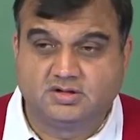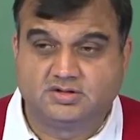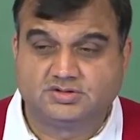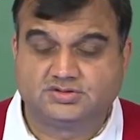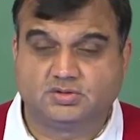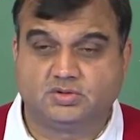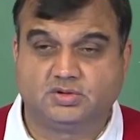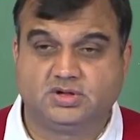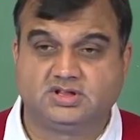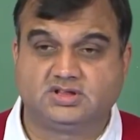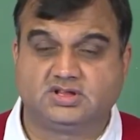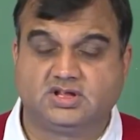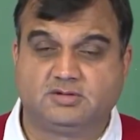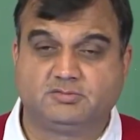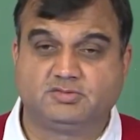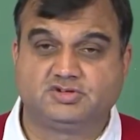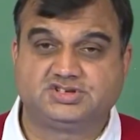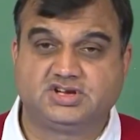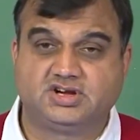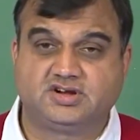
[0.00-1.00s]
So, in
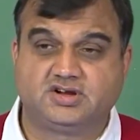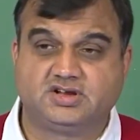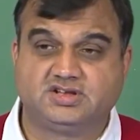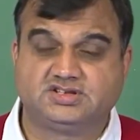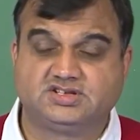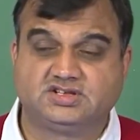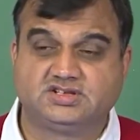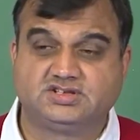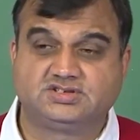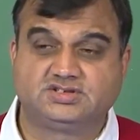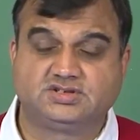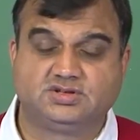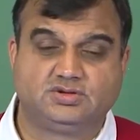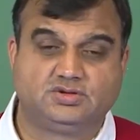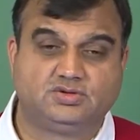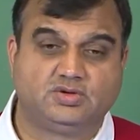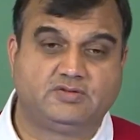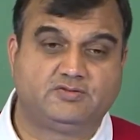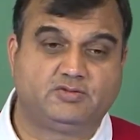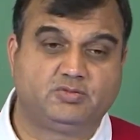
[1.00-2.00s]
thermoset resins
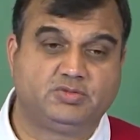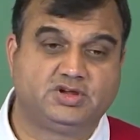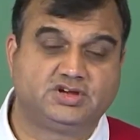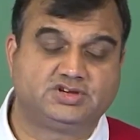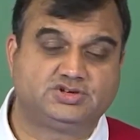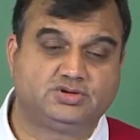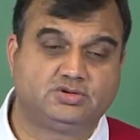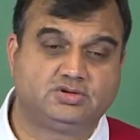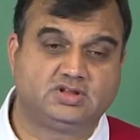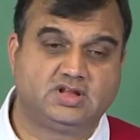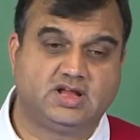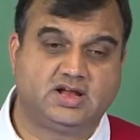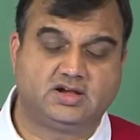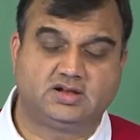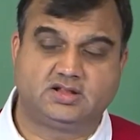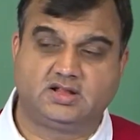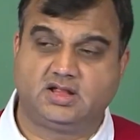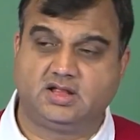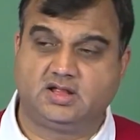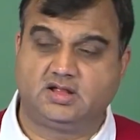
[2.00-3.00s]
you have to make sure
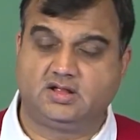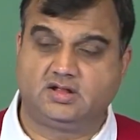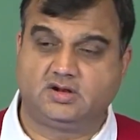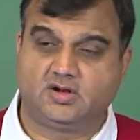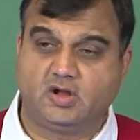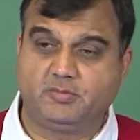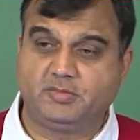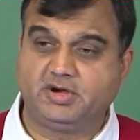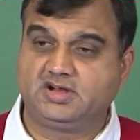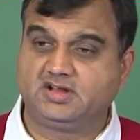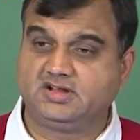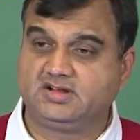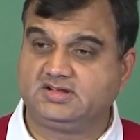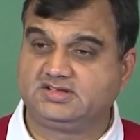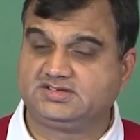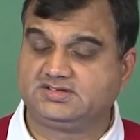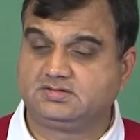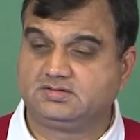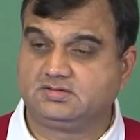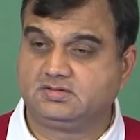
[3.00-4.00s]
that the raw
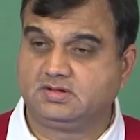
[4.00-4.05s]
materials